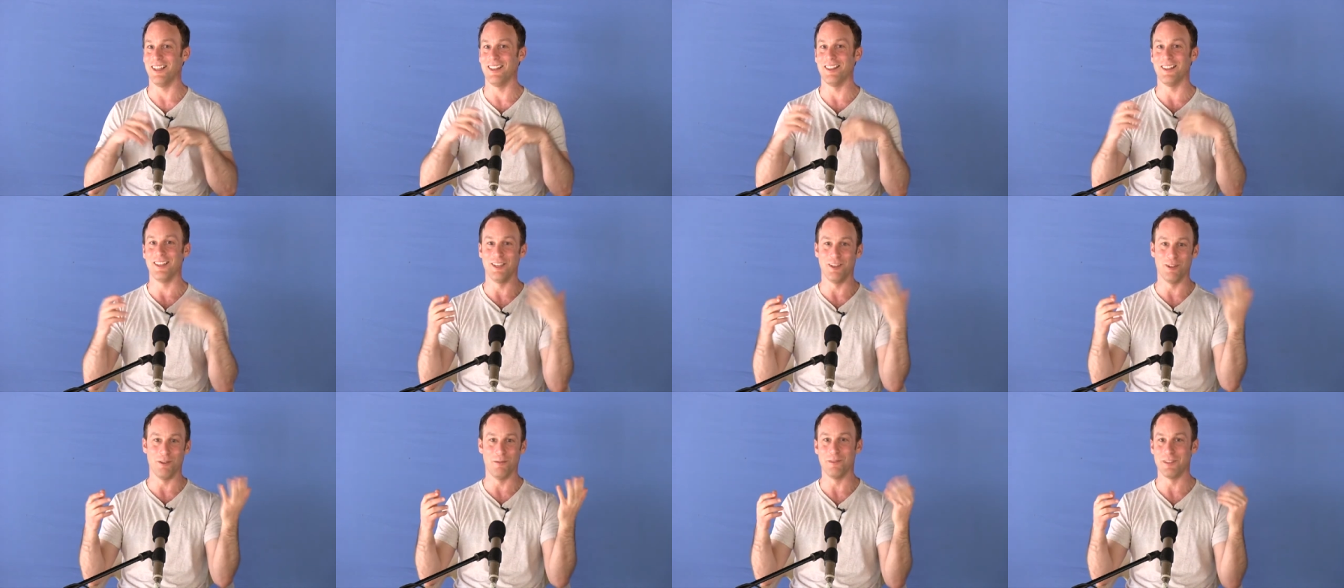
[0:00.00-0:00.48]
and
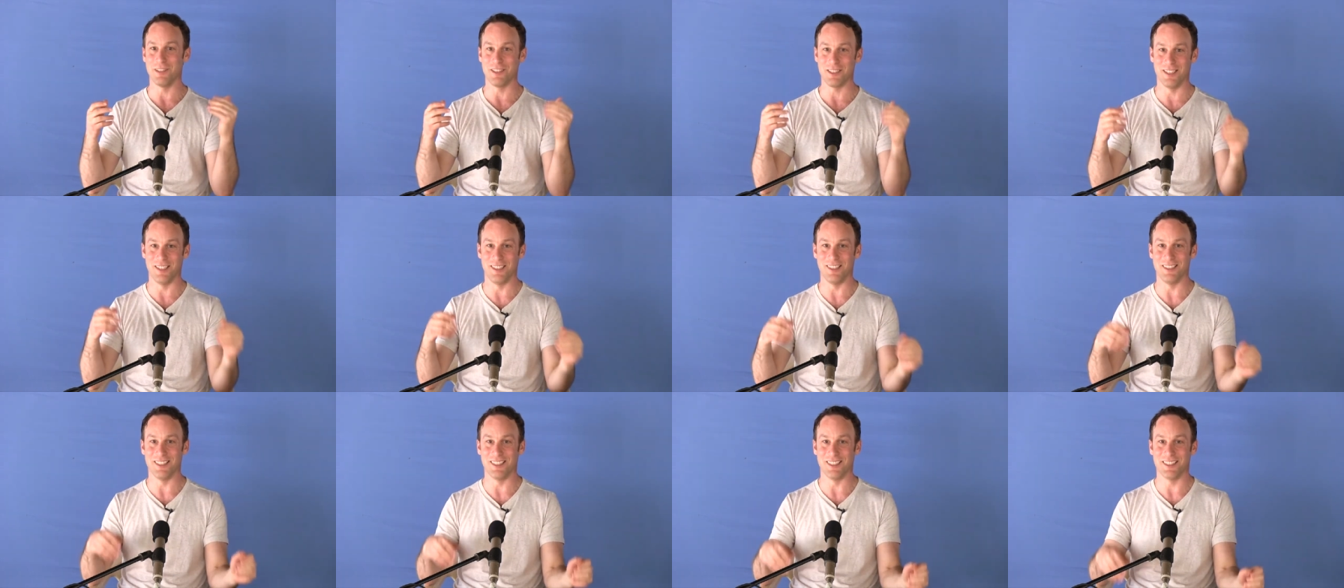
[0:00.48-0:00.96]
then
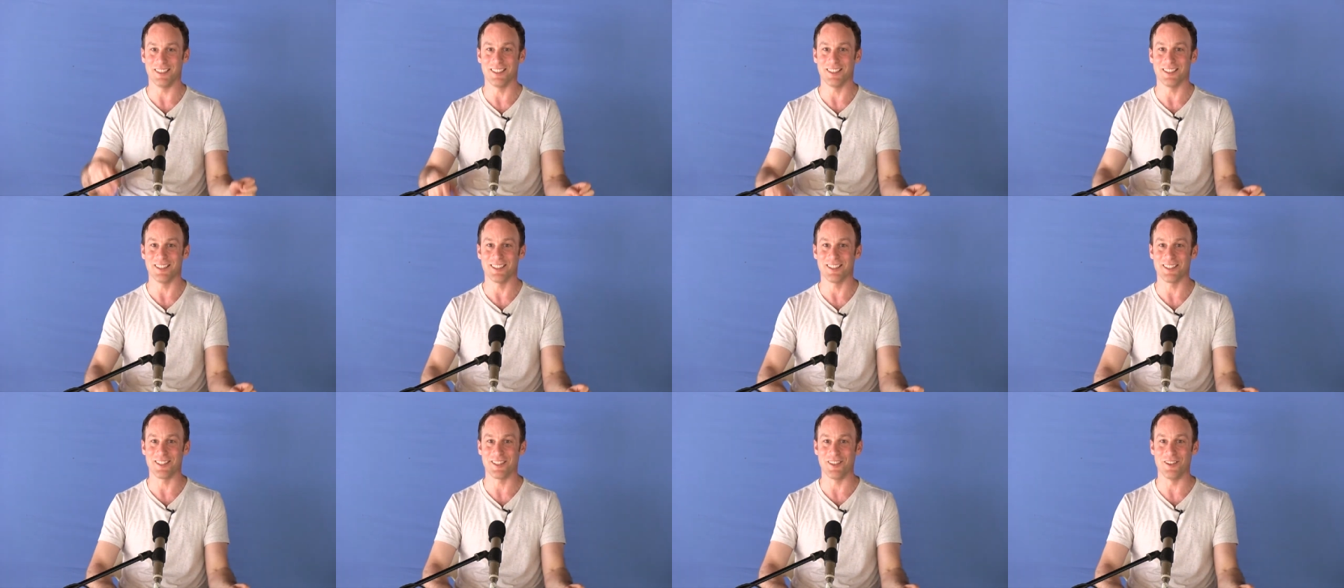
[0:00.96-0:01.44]
obviously it did.
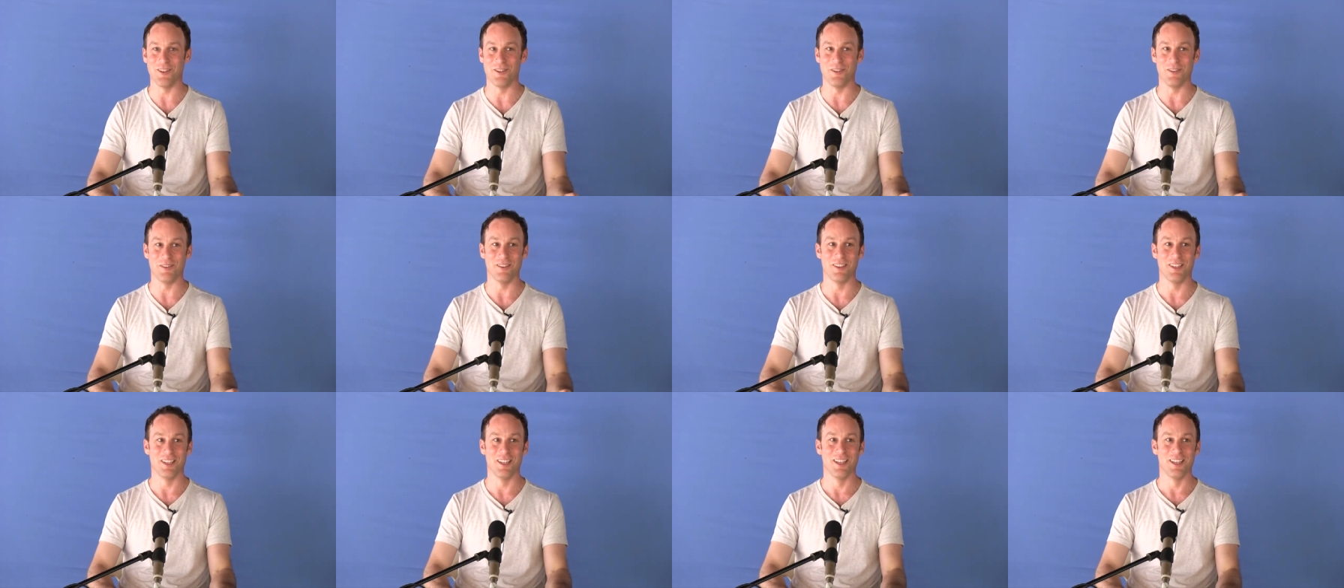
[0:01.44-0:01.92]
So